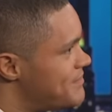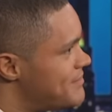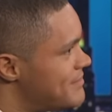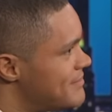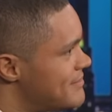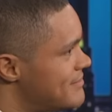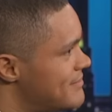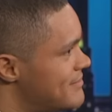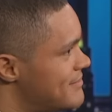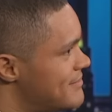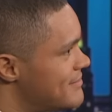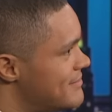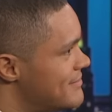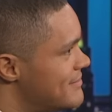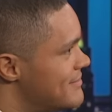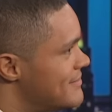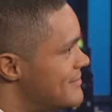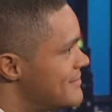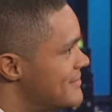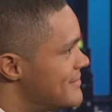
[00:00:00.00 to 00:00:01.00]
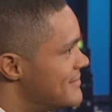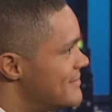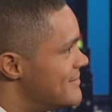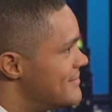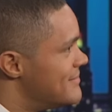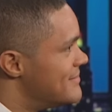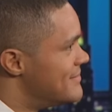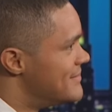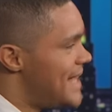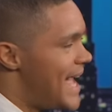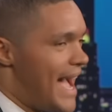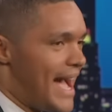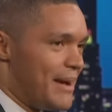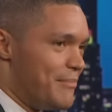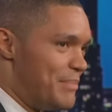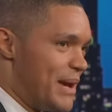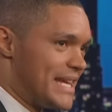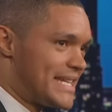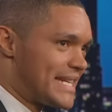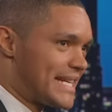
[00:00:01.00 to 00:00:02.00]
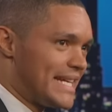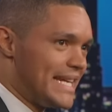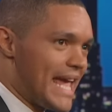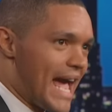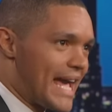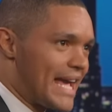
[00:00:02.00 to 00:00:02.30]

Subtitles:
Yeah, basically